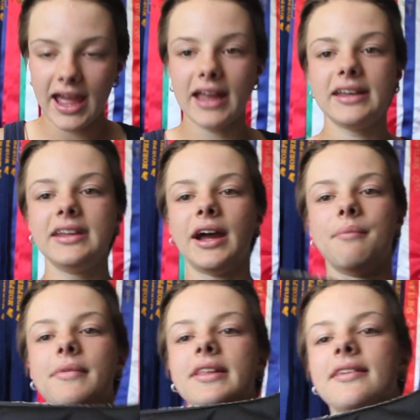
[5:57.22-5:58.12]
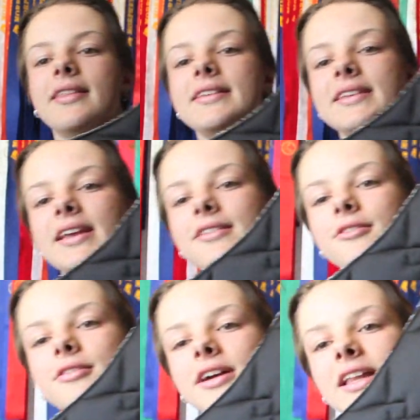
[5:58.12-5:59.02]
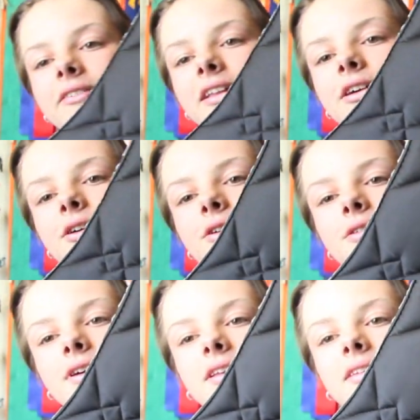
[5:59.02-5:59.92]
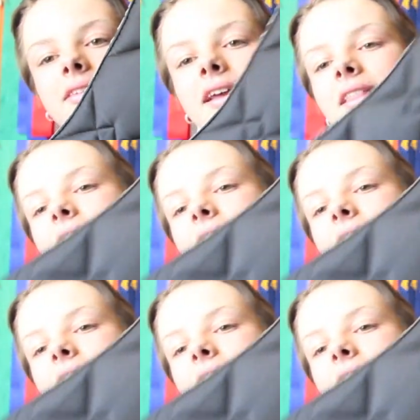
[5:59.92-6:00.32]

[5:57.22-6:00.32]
and yeah. So this is really, really cool. It looks like